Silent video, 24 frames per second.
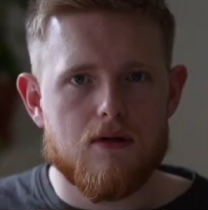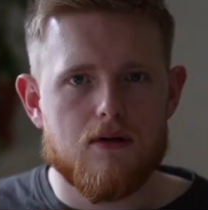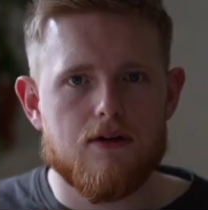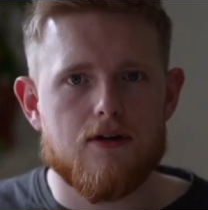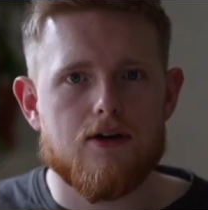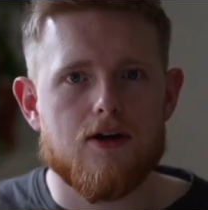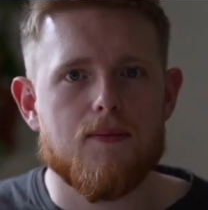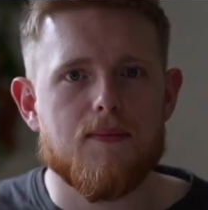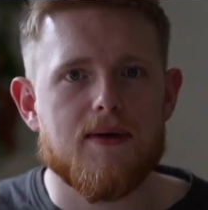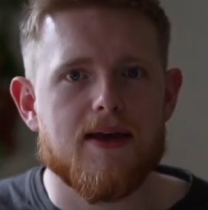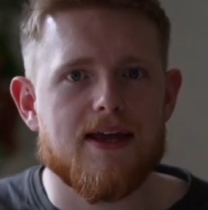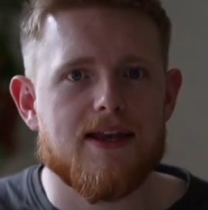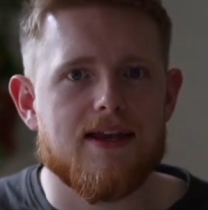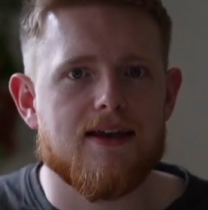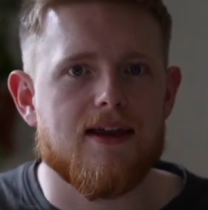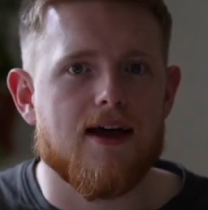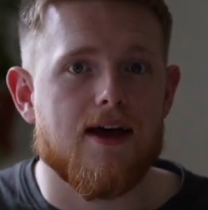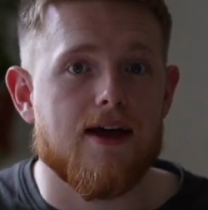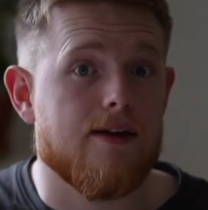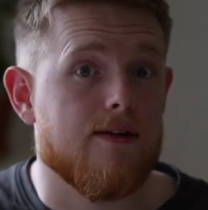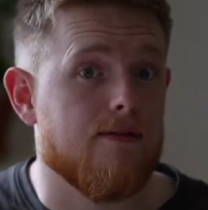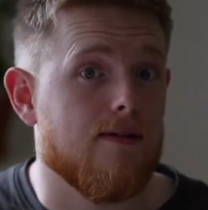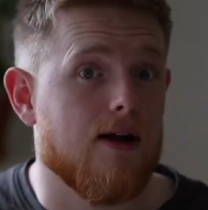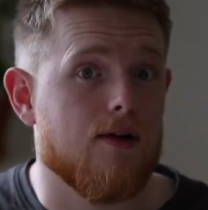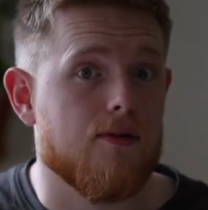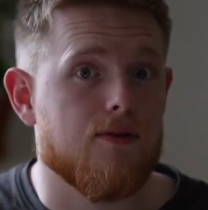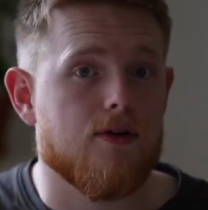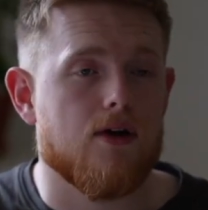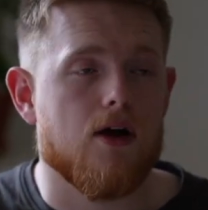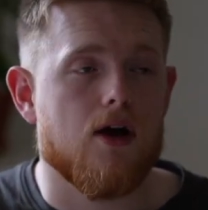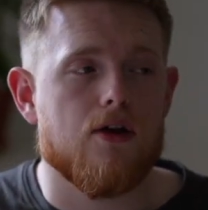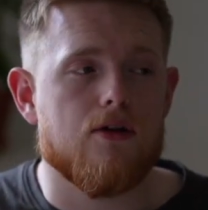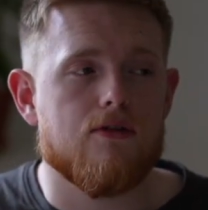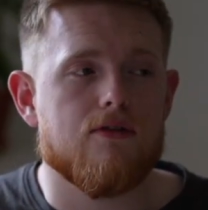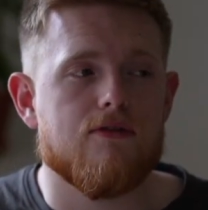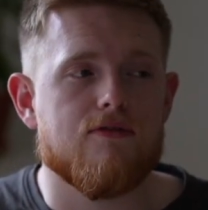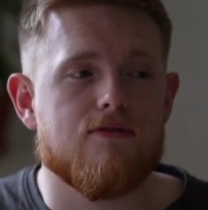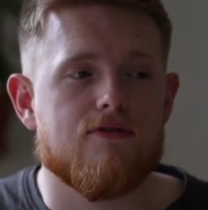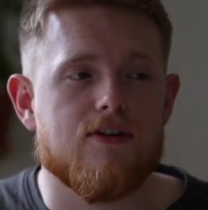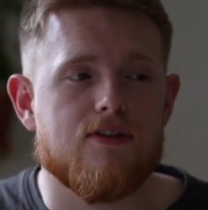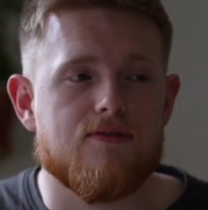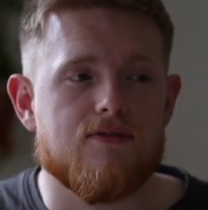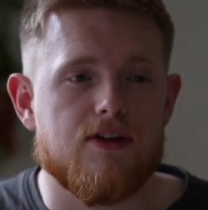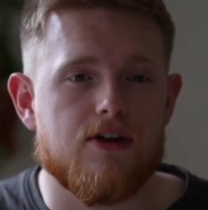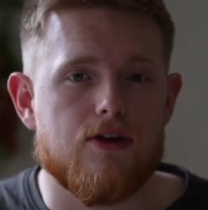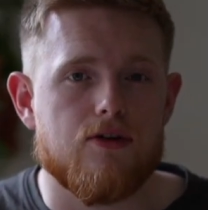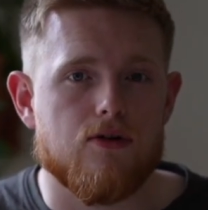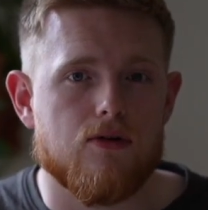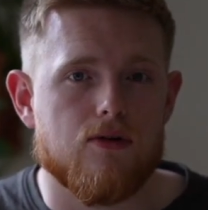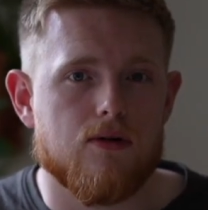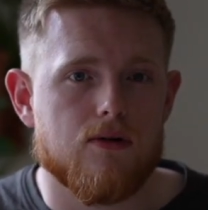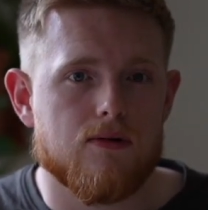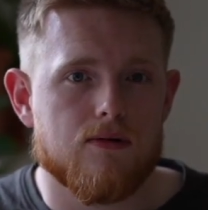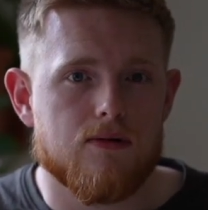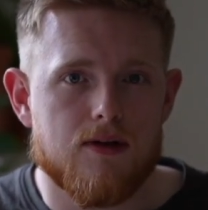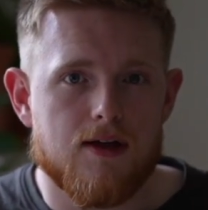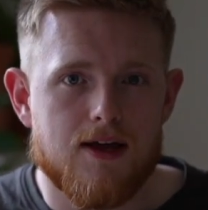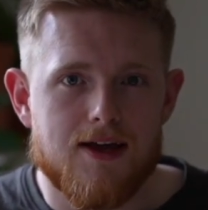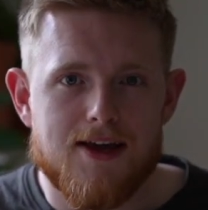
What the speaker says: Coming in at around €150,